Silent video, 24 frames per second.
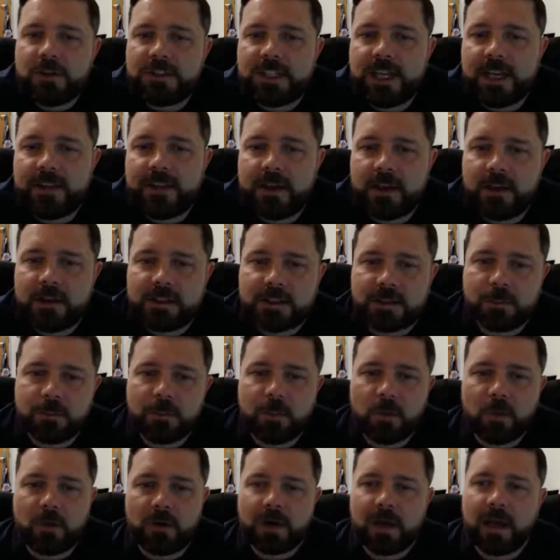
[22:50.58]
you said there is
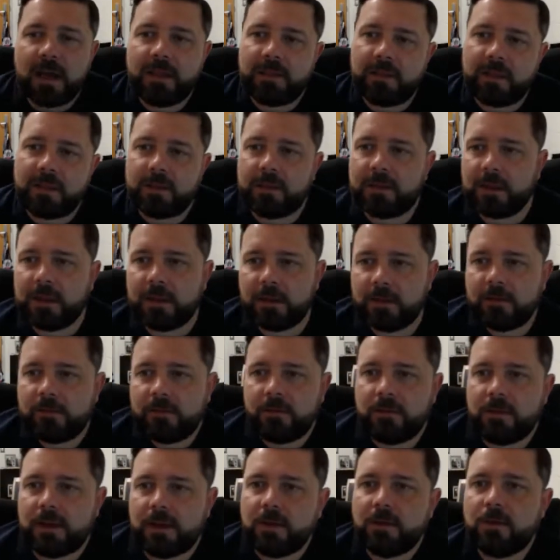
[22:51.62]
important. I think that
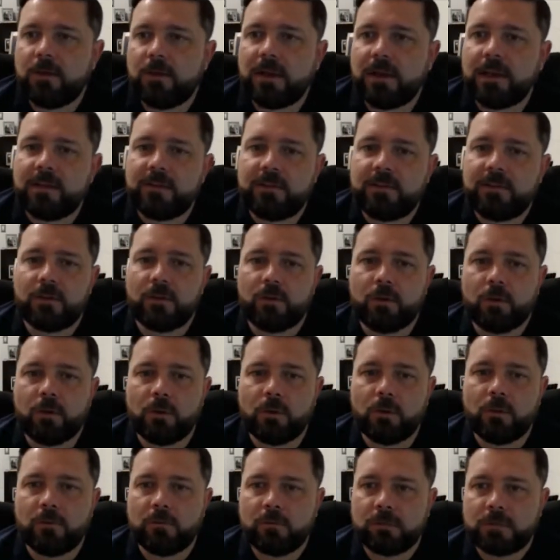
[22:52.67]
that you need
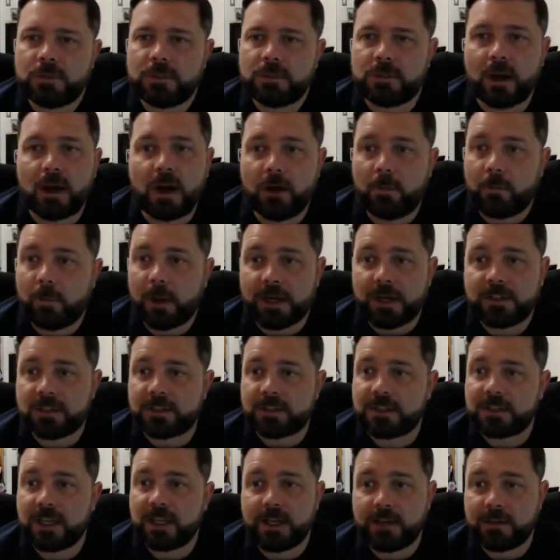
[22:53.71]
to start by
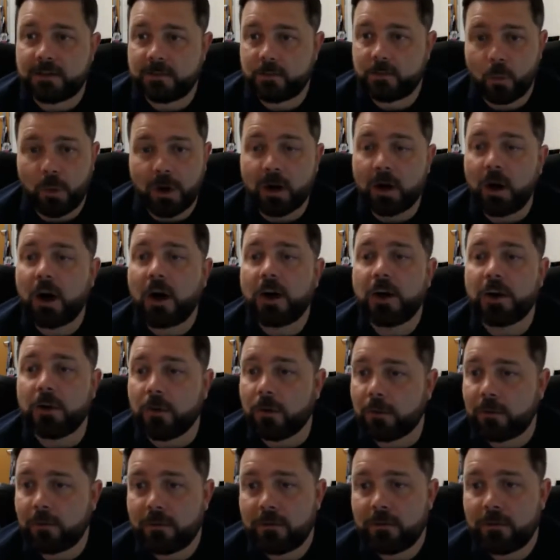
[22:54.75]
just getting where are
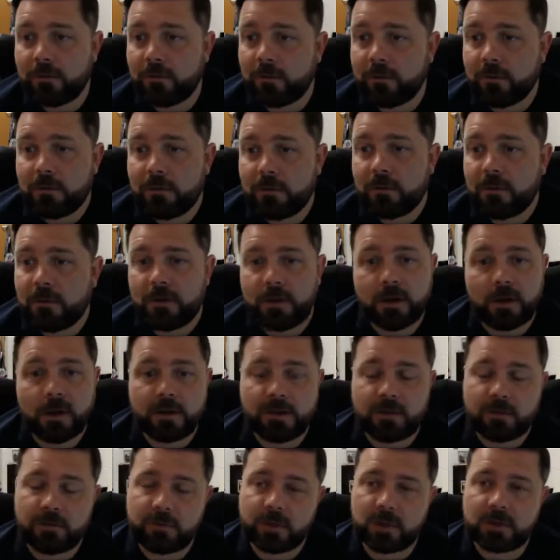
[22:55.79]
you, you know,
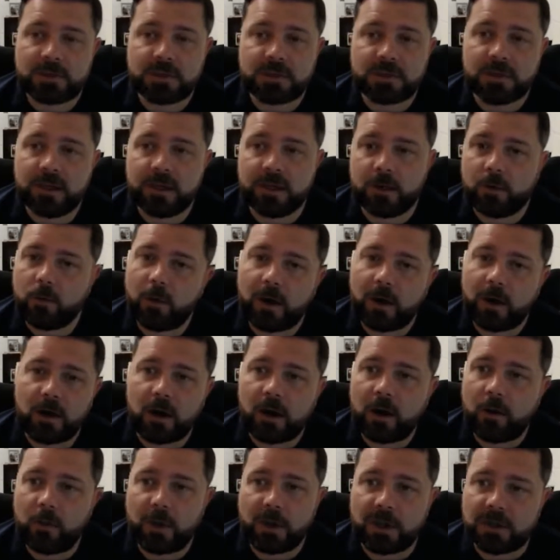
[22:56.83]
at the first of the year, where
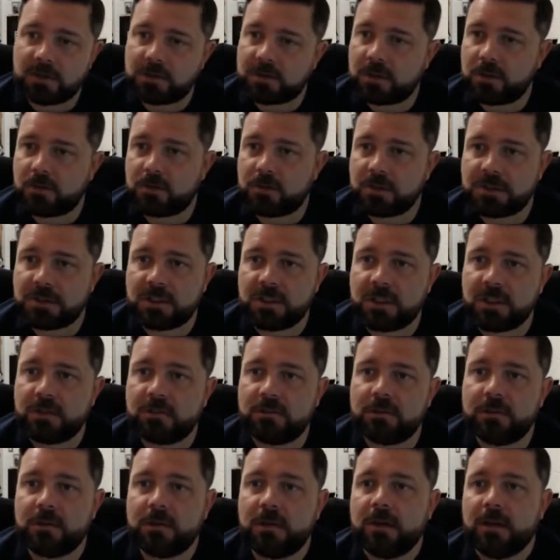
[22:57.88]
are we in serve
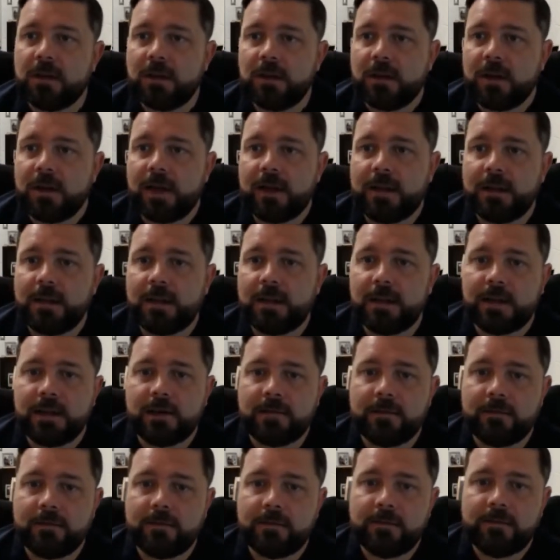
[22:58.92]
receive, and
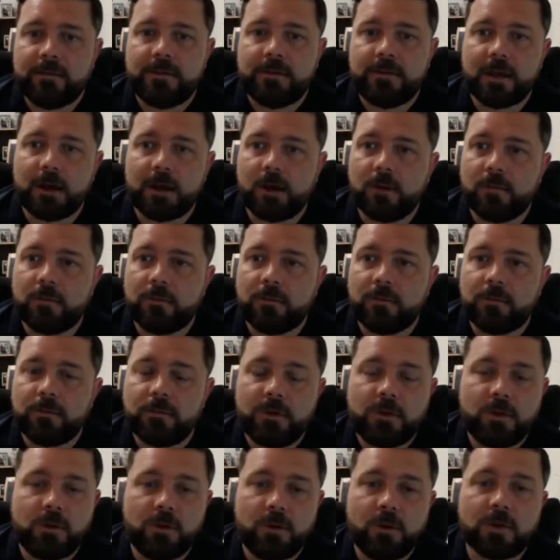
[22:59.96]
then you know
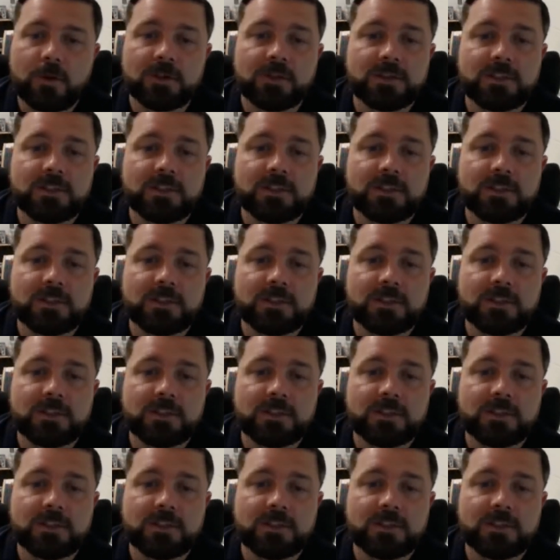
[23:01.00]
you can